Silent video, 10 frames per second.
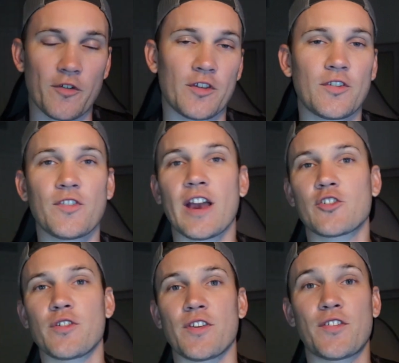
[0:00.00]
This is
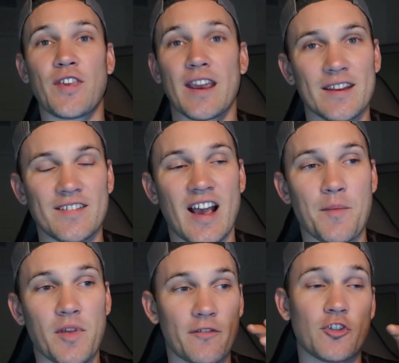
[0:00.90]
actually the second
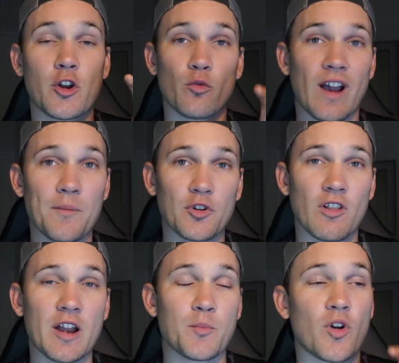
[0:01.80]
time that I've done a Raptor
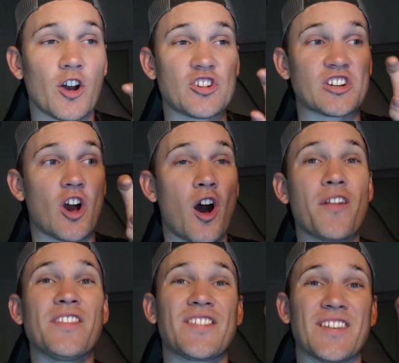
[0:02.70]
lining project on this